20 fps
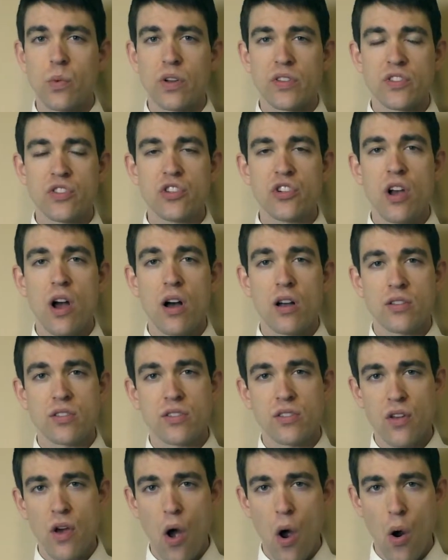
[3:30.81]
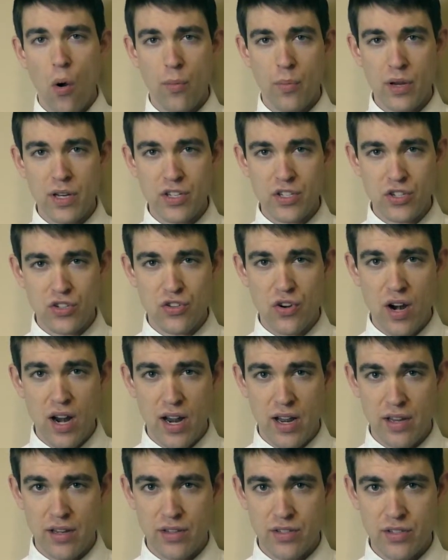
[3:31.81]
with just open
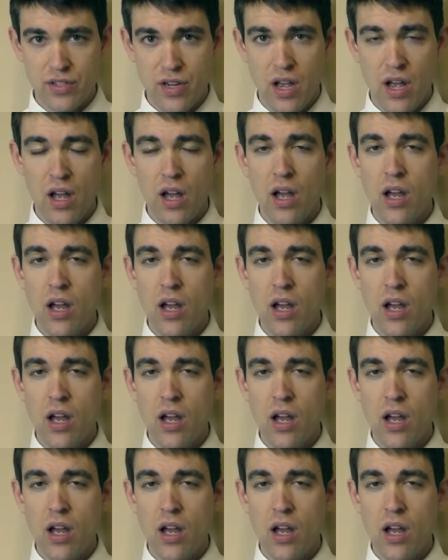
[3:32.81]
strings.